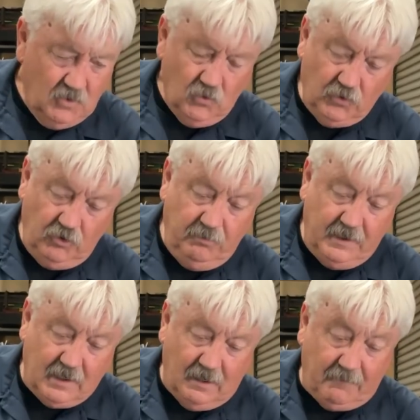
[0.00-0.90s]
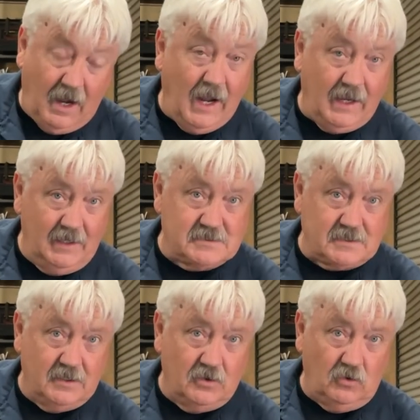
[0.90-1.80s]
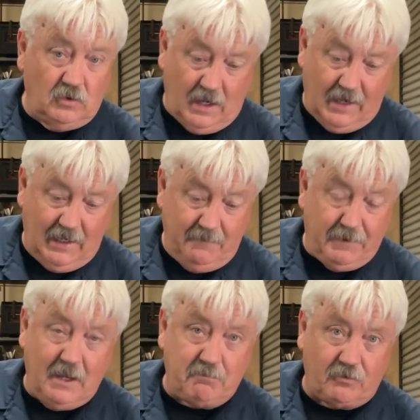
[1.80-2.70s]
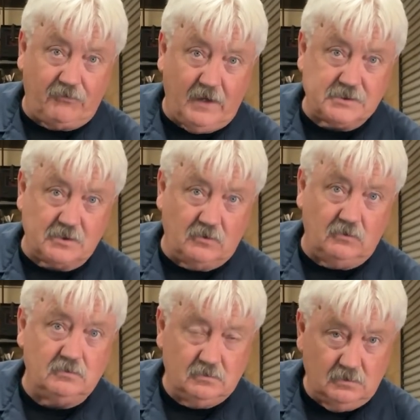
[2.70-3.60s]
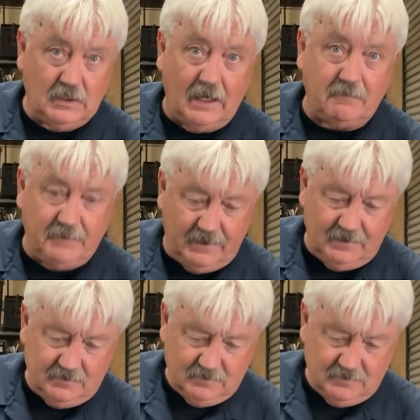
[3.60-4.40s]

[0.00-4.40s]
When you become a highly skilled, highly paid professional like me,